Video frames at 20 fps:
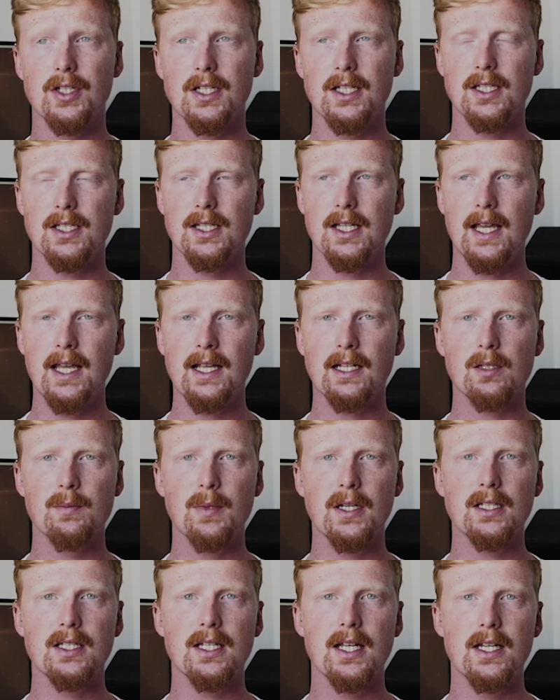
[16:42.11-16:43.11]
It's the
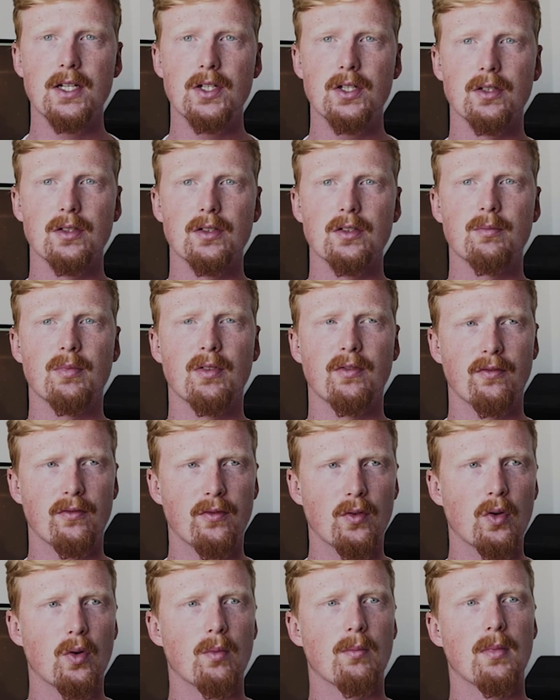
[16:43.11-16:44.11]
expectation to
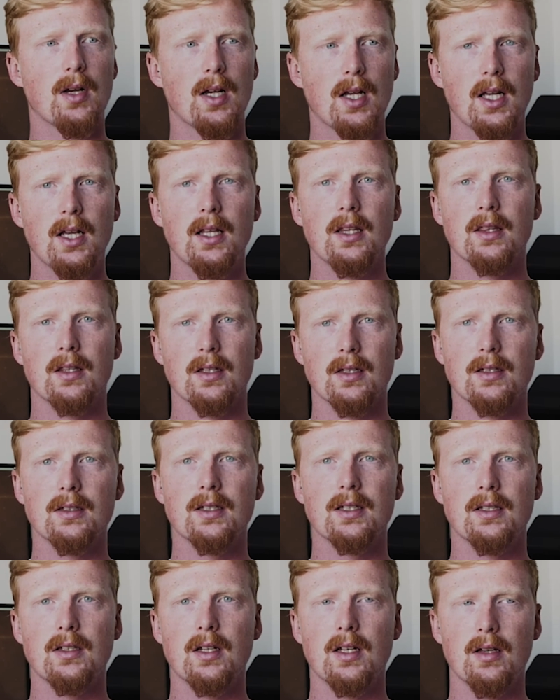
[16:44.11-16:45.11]
perform that
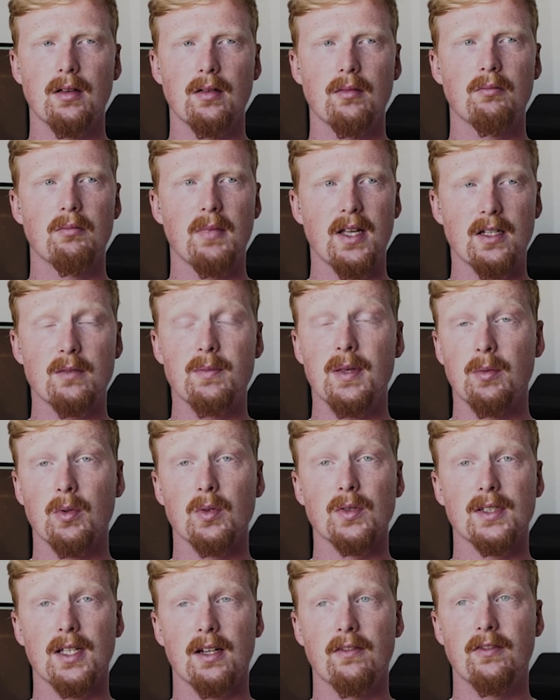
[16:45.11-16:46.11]
makes
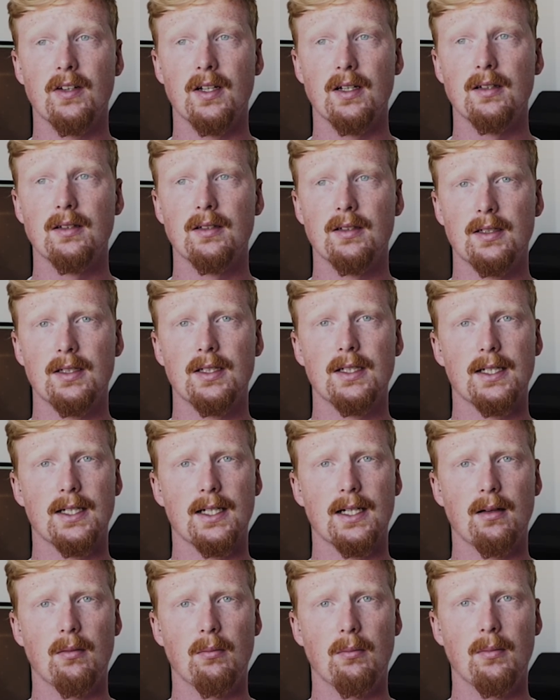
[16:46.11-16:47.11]
people suffer.
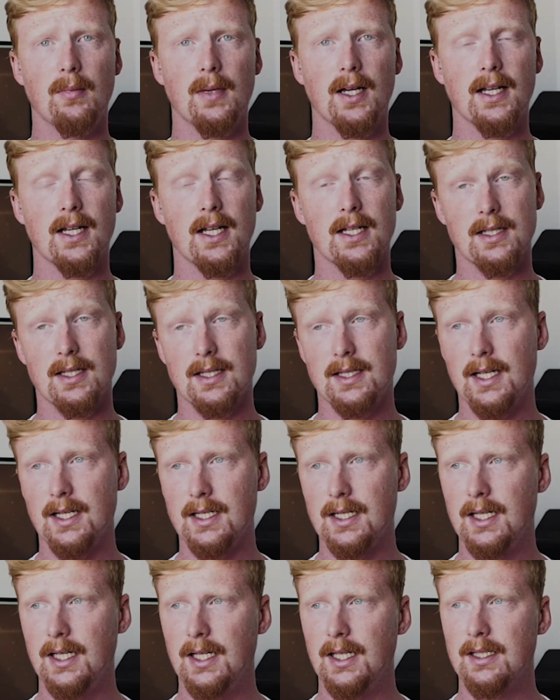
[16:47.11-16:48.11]
And as I
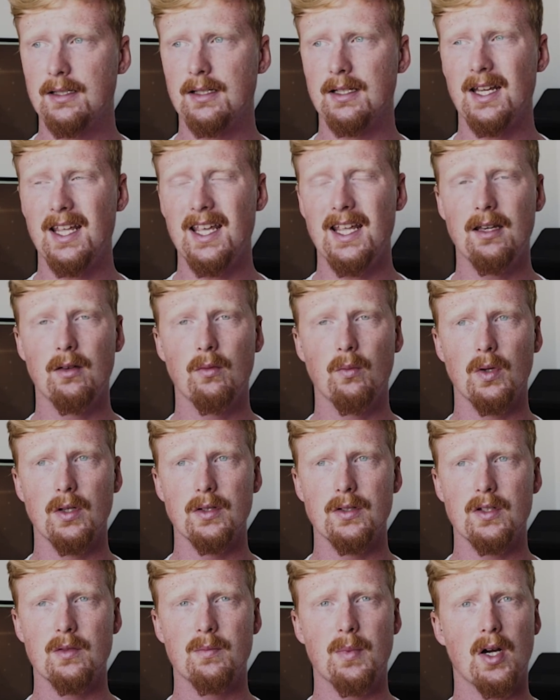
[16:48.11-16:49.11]
said, it's an
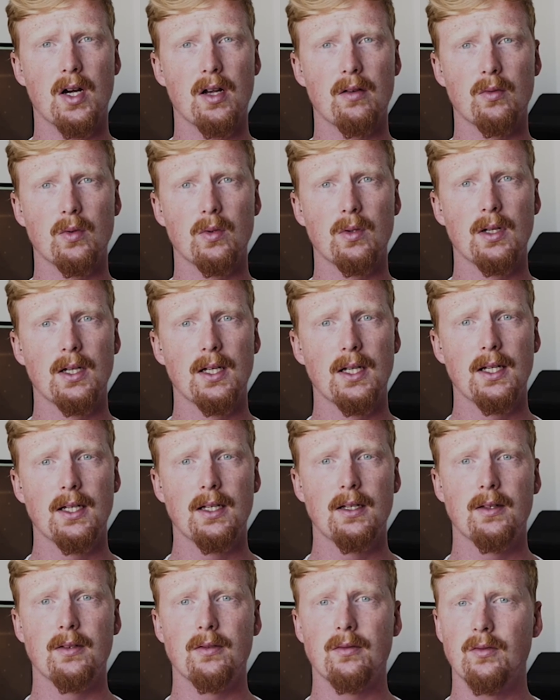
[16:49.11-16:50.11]
inward spiral.
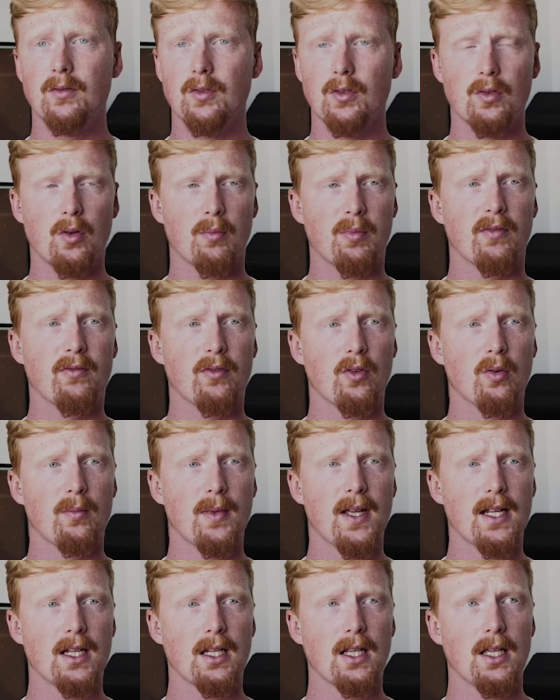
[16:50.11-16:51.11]
You're not
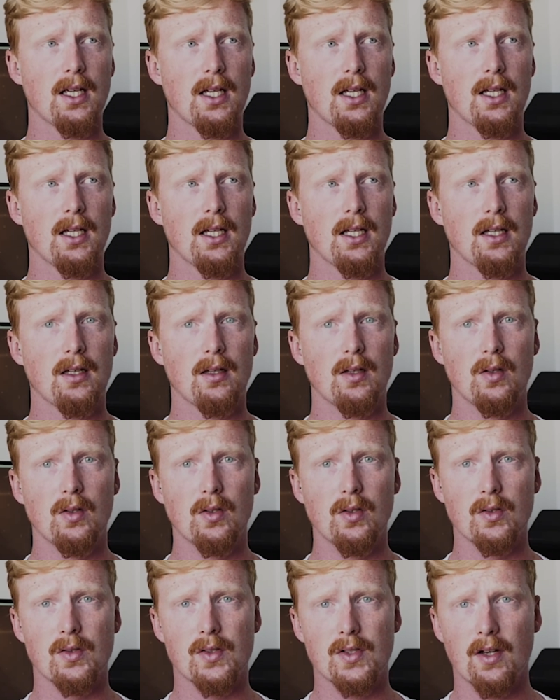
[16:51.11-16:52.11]
performing.
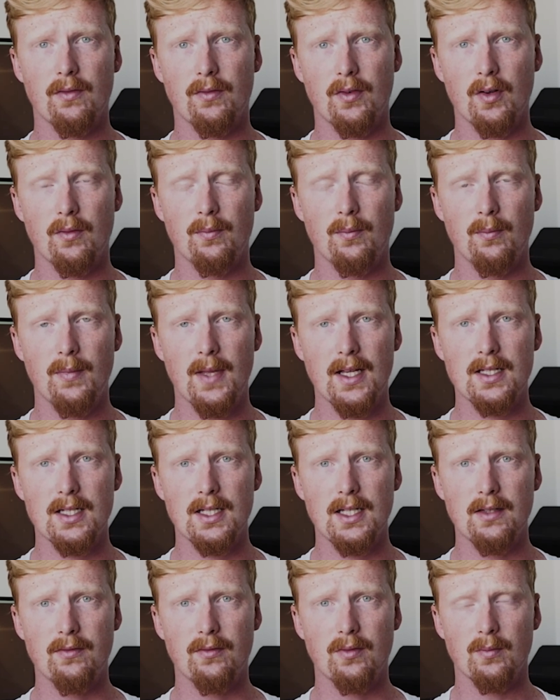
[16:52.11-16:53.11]
You suffer
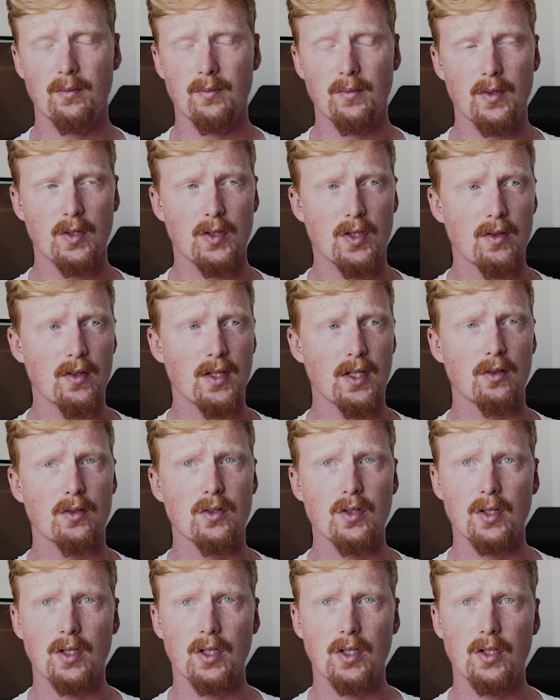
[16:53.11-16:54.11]
mentally from you don't think you're
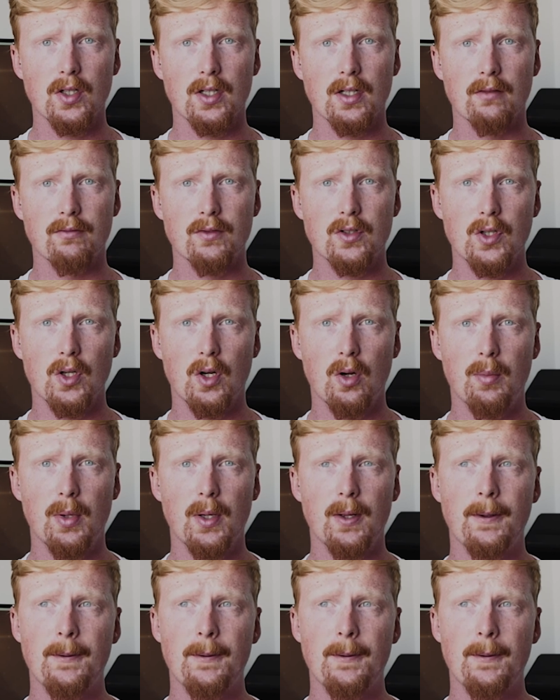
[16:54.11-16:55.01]
doing a good enough job.